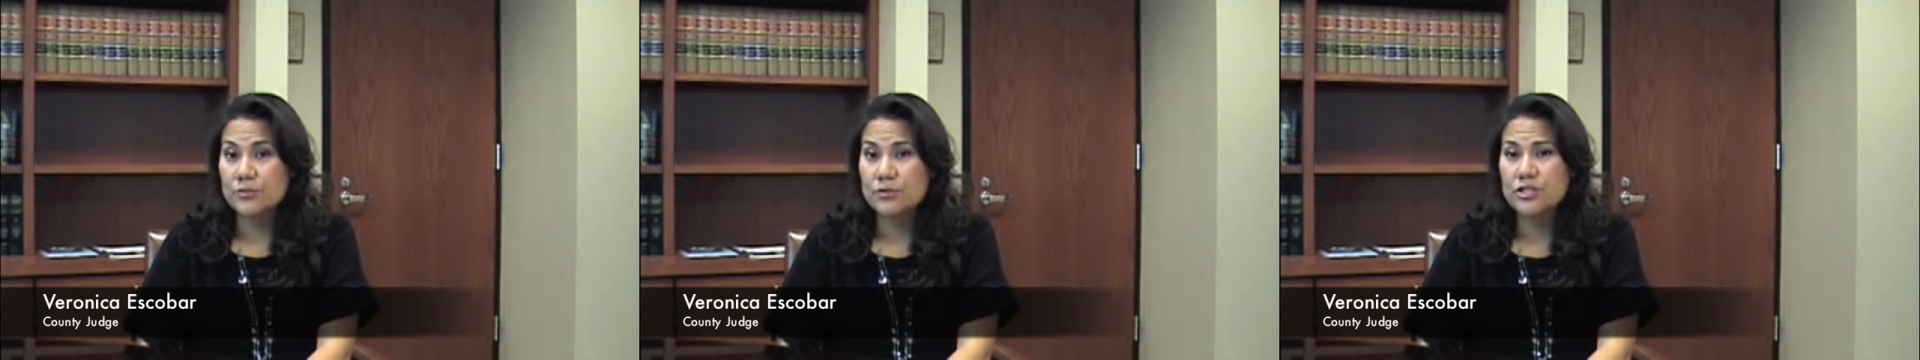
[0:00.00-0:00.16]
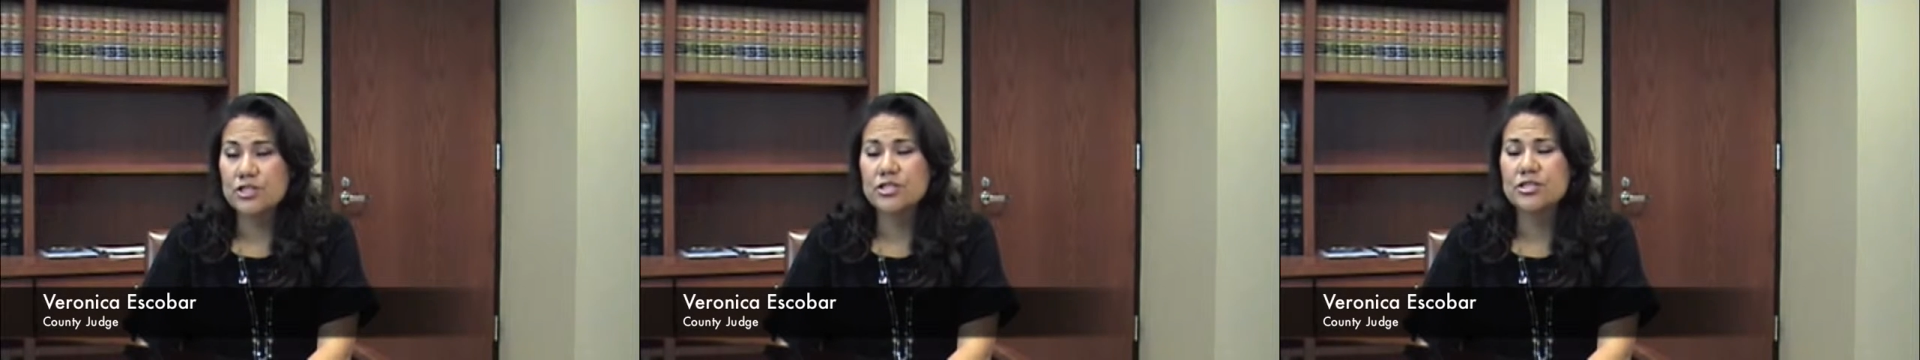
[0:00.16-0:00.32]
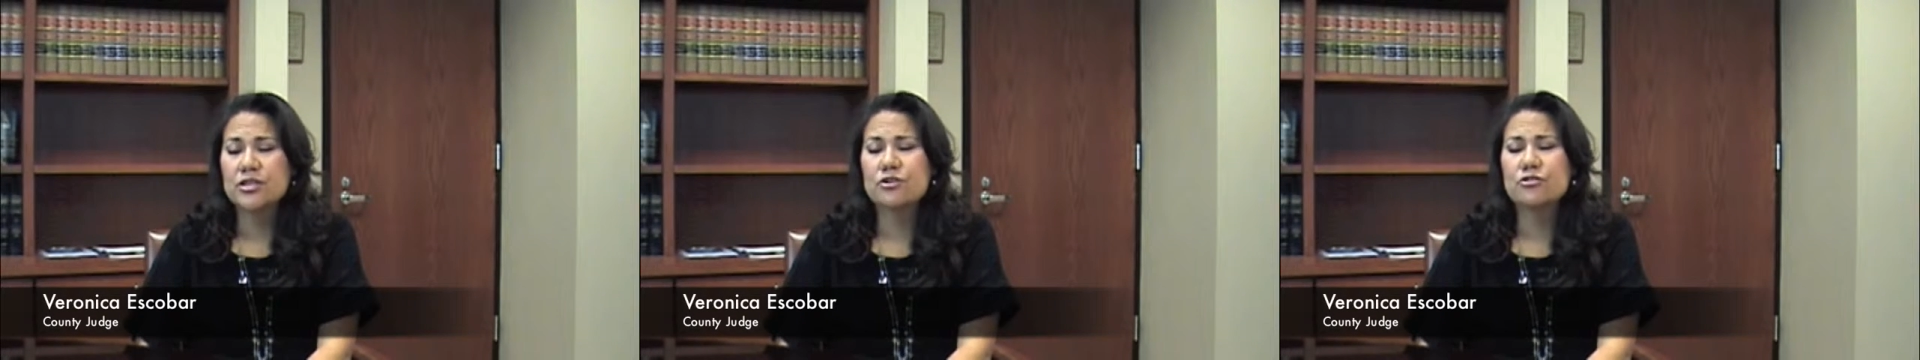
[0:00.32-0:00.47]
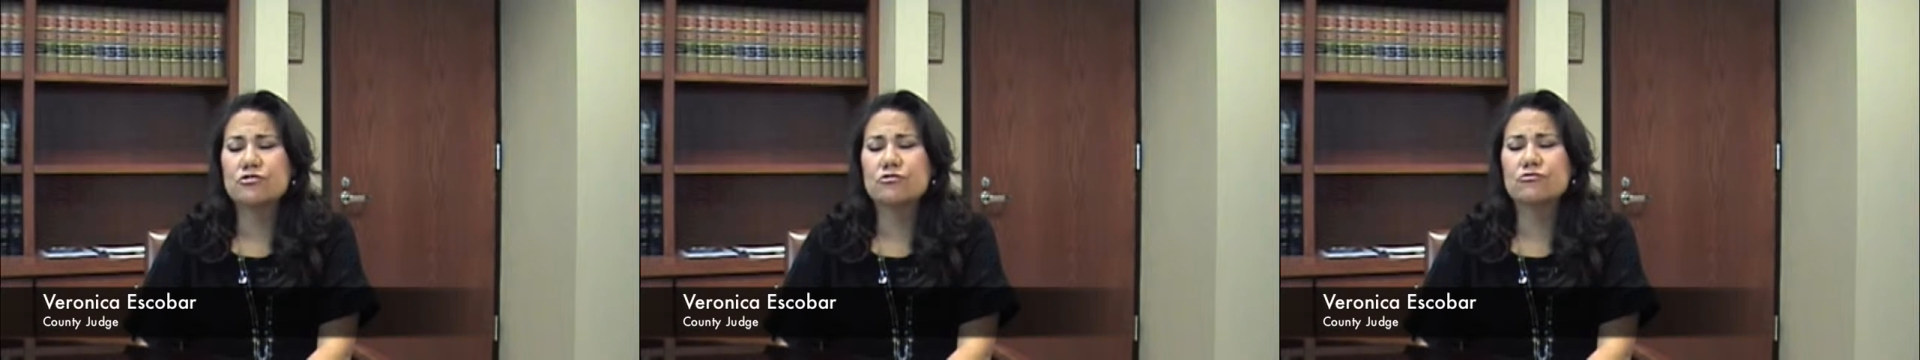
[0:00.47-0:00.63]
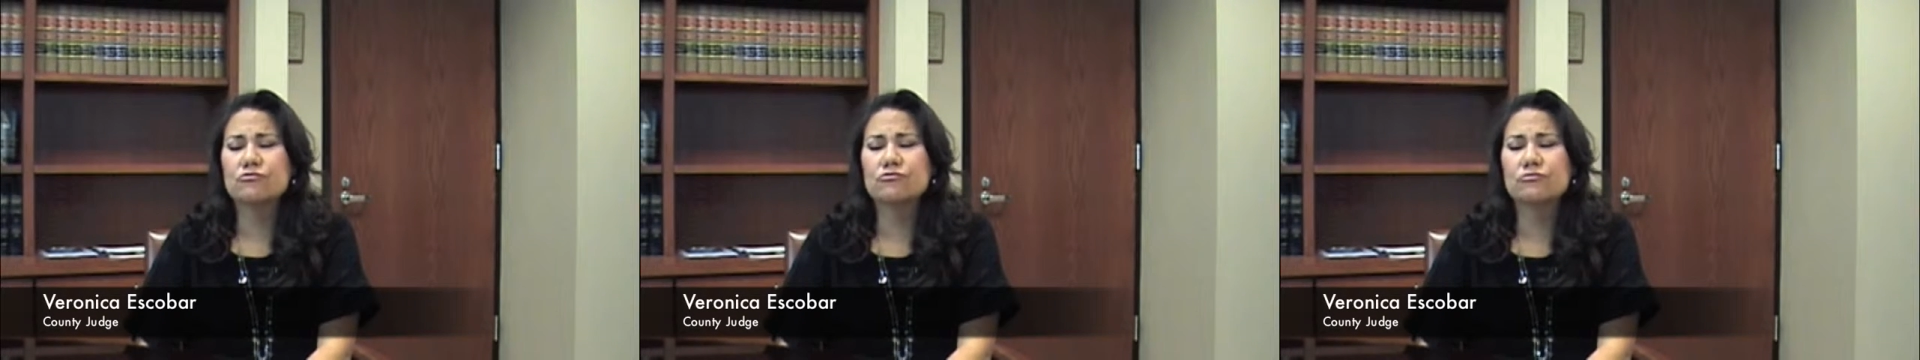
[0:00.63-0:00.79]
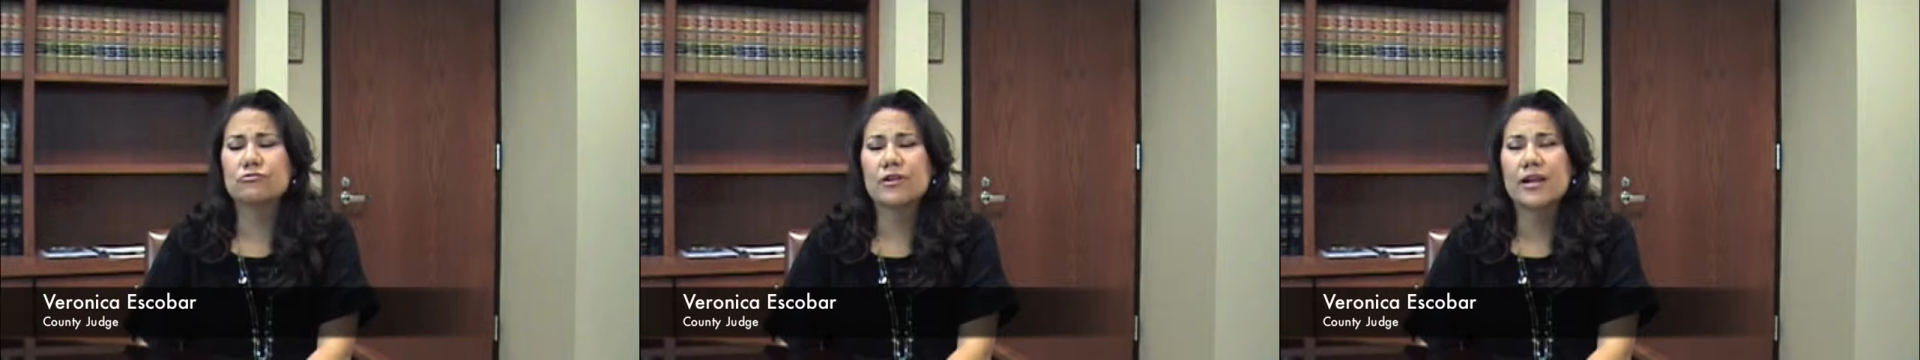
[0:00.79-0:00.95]
which is a
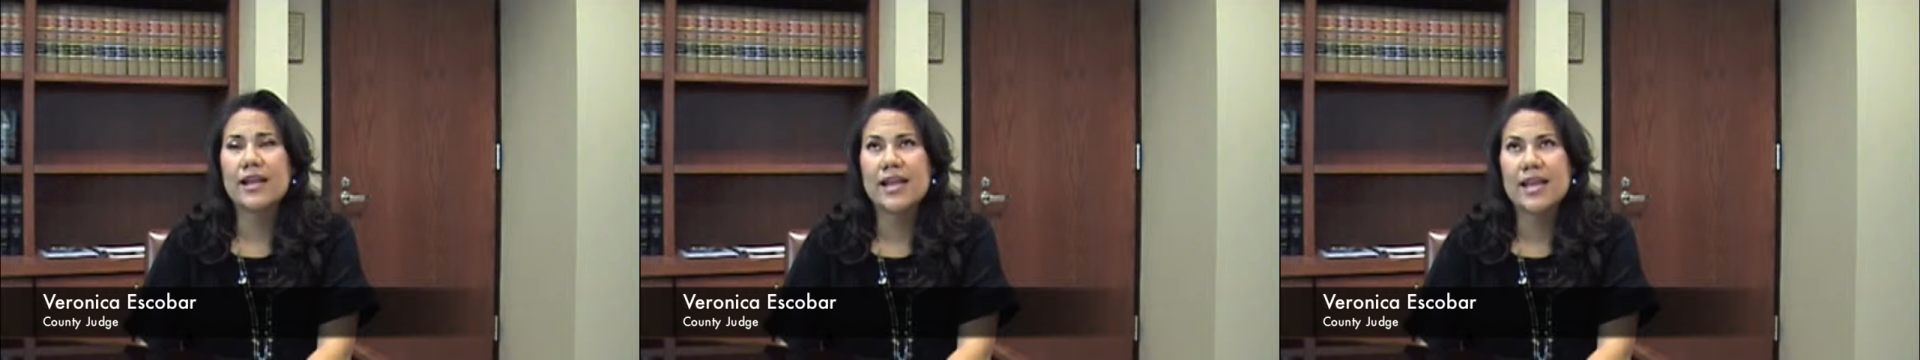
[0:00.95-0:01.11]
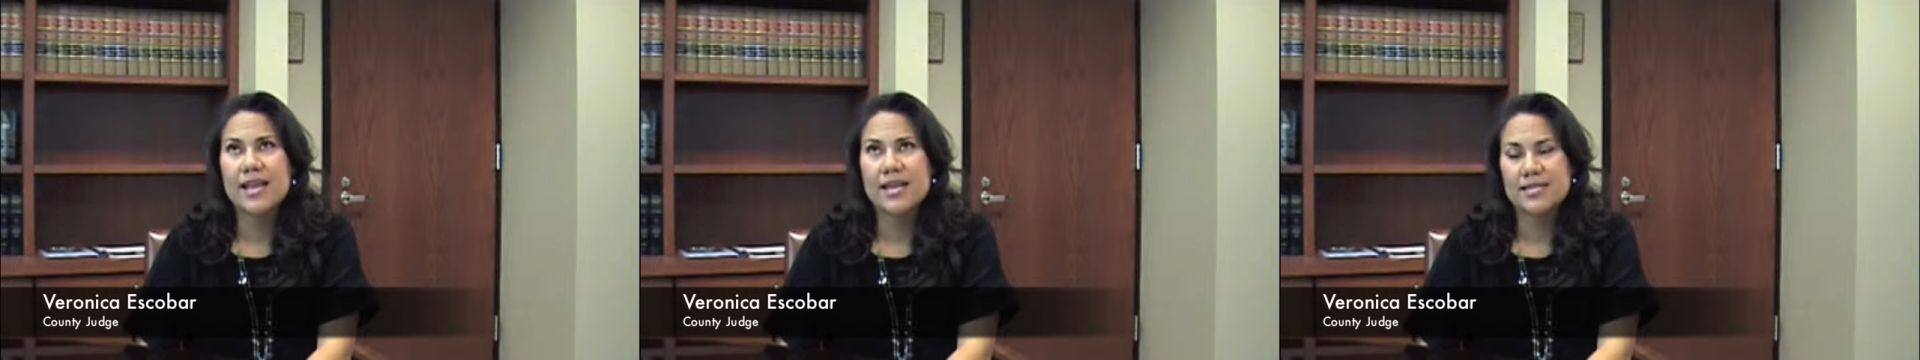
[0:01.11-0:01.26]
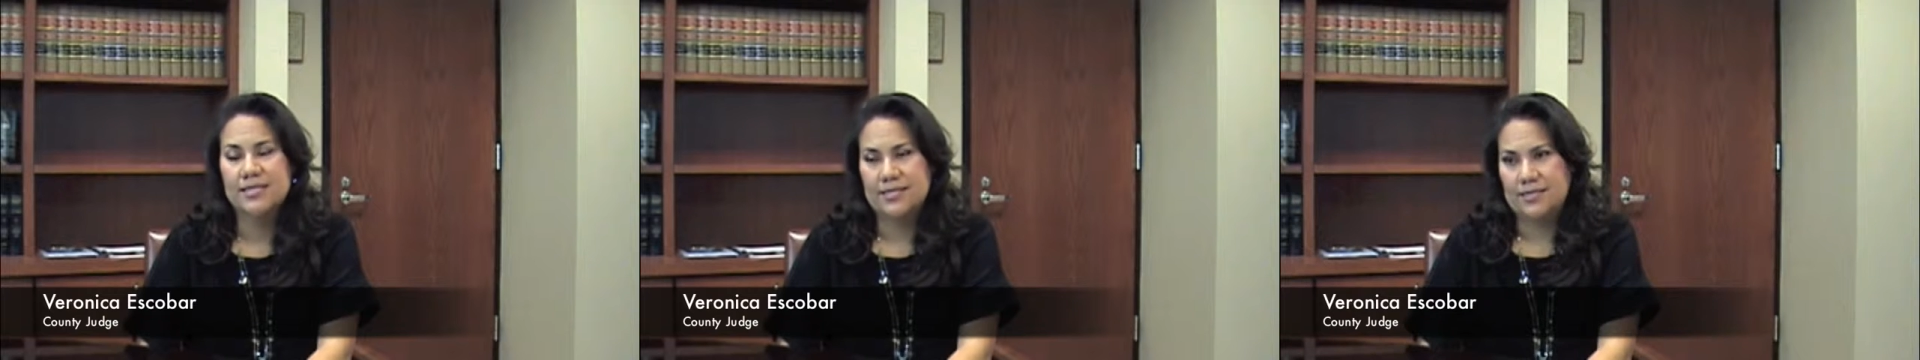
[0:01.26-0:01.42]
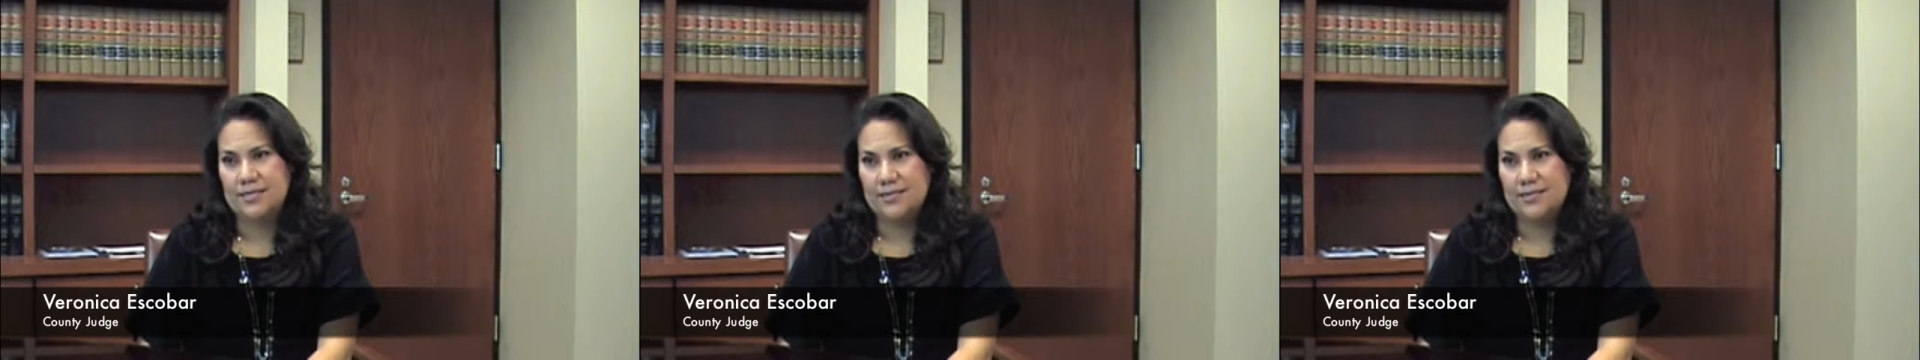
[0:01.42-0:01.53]
great